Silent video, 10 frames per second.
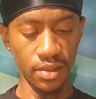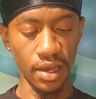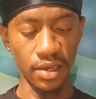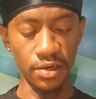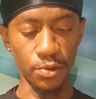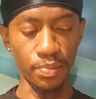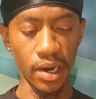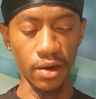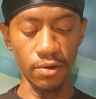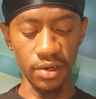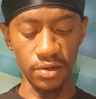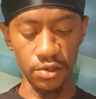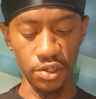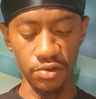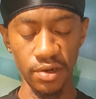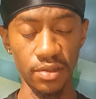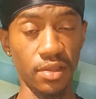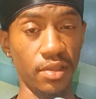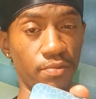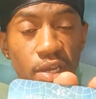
That inner power, inner strength, and then